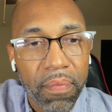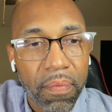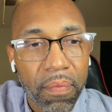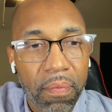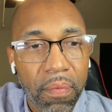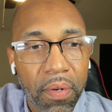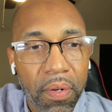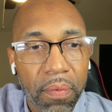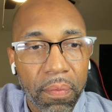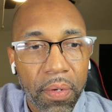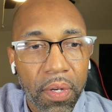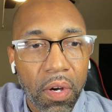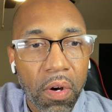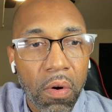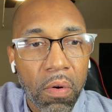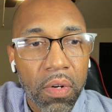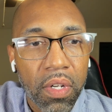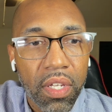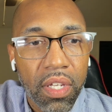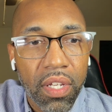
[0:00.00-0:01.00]
We're
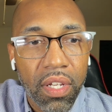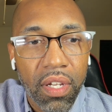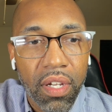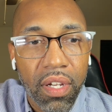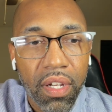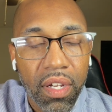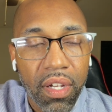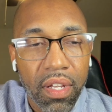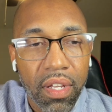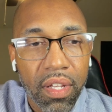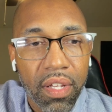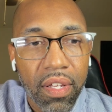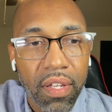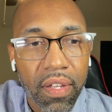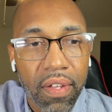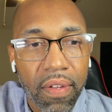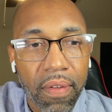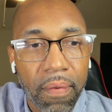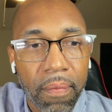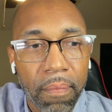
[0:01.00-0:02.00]
holding
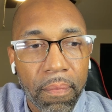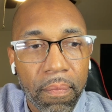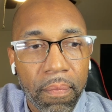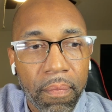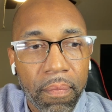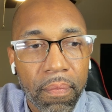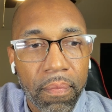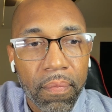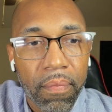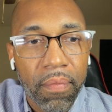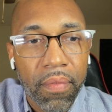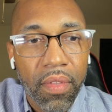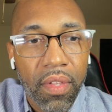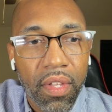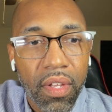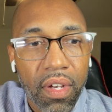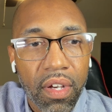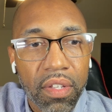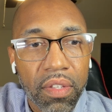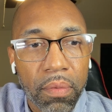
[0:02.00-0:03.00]

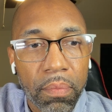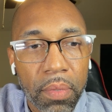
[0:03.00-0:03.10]
other